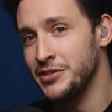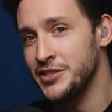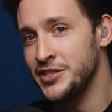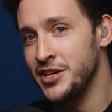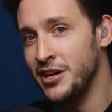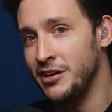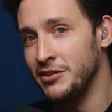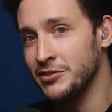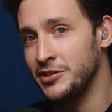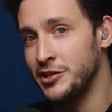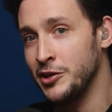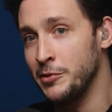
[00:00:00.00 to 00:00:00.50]

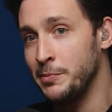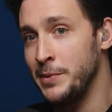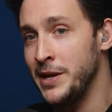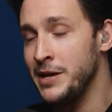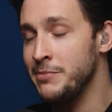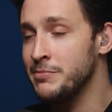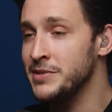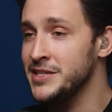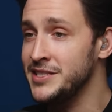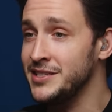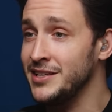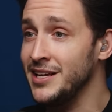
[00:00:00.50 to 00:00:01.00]
result, they're
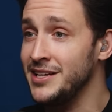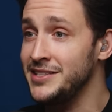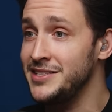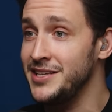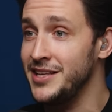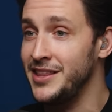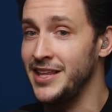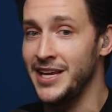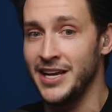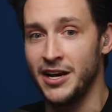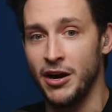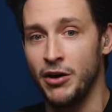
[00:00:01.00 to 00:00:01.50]
being misled
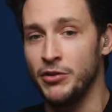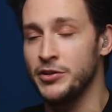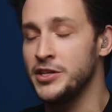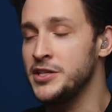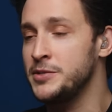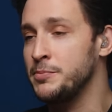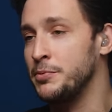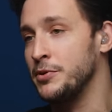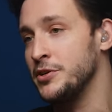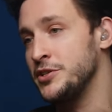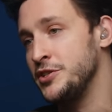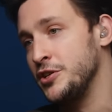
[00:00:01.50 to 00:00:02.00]
to think, oh,
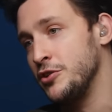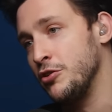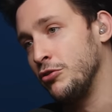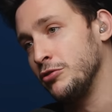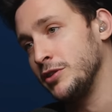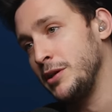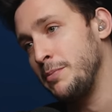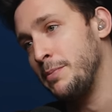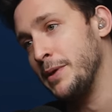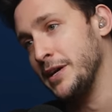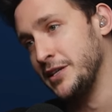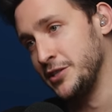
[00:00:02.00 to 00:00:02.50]
this person
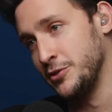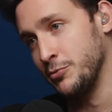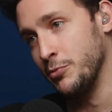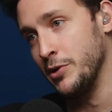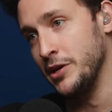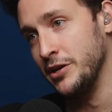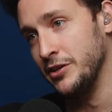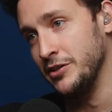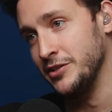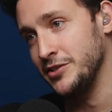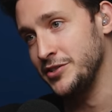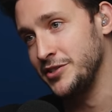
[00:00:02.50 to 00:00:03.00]
only picks
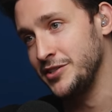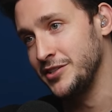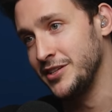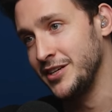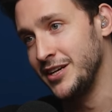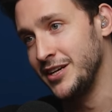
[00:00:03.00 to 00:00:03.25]
winners.